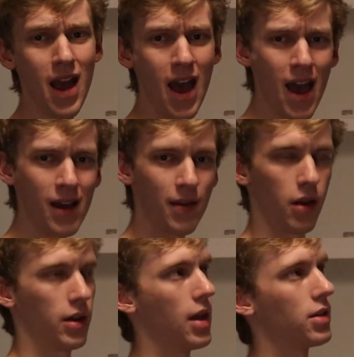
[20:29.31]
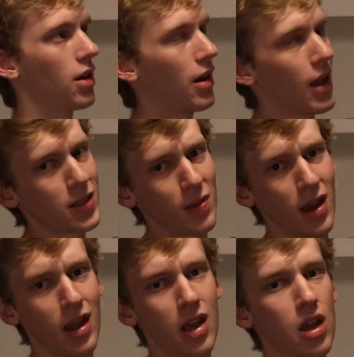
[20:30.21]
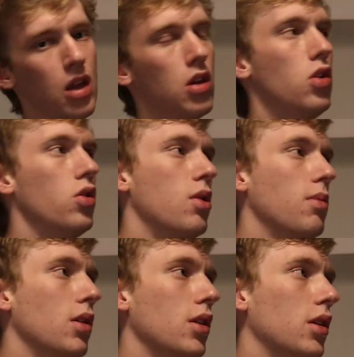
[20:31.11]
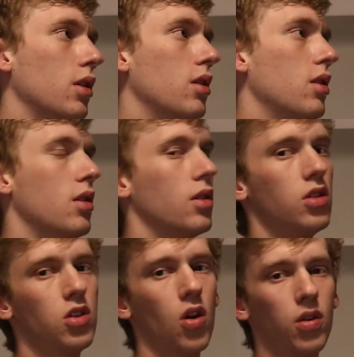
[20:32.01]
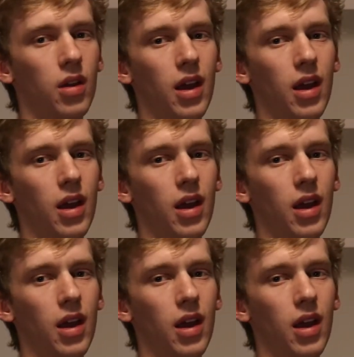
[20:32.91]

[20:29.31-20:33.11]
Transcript: Okay, sorry, that's my YouTuber joke.